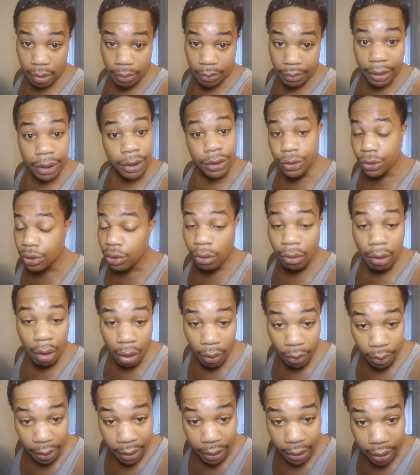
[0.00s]
because you were
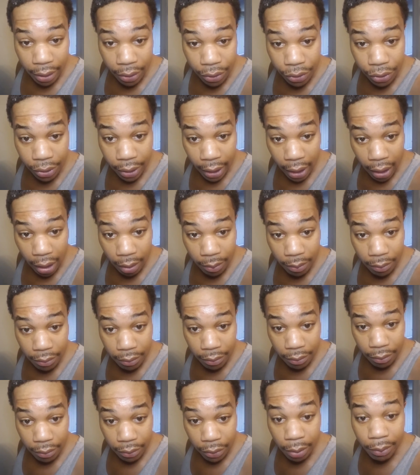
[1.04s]
already in shape
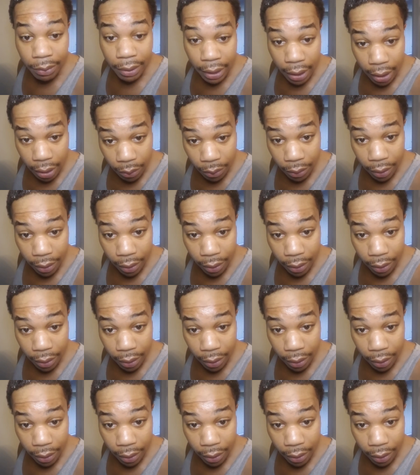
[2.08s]
to begin